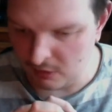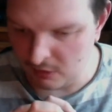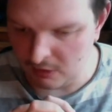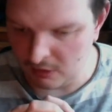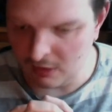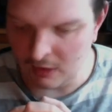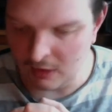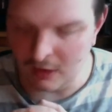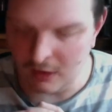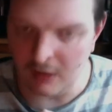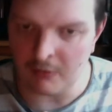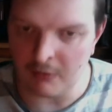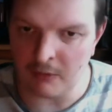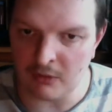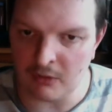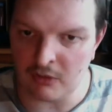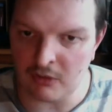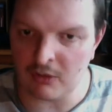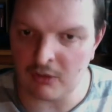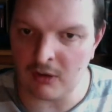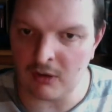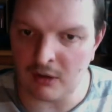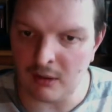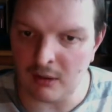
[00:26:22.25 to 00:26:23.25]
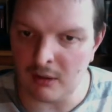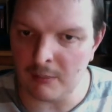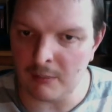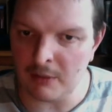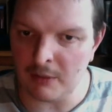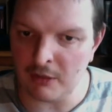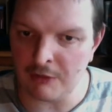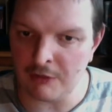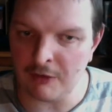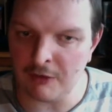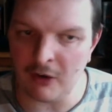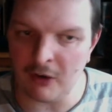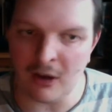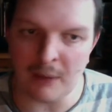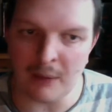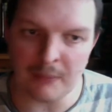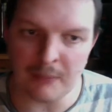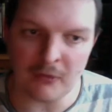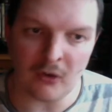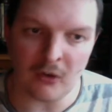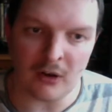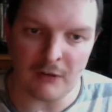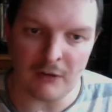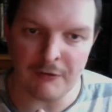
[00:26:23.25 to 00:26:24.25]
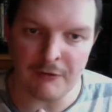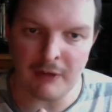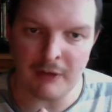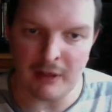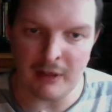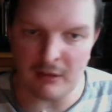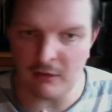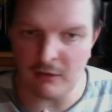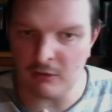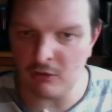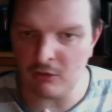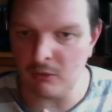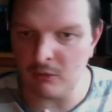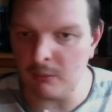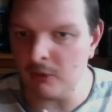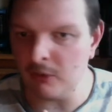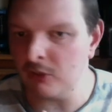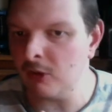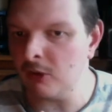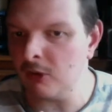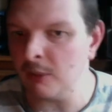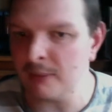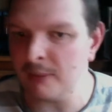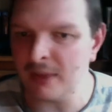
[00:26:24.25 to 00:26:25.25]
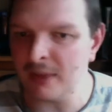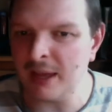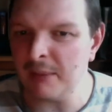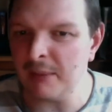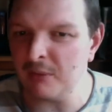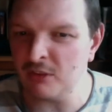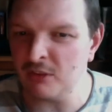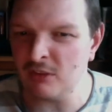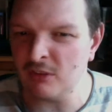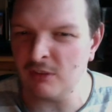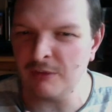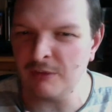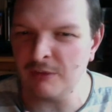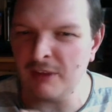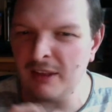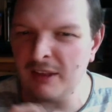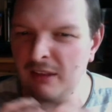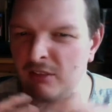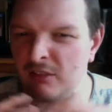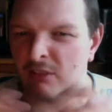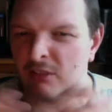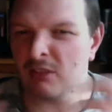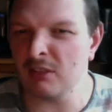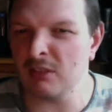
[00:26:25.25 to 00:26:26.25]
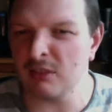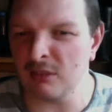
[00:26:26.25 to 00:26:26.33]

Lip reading: Duck Hunt is still a misfire. Not the fact that it's not my type of game, it's just the fact that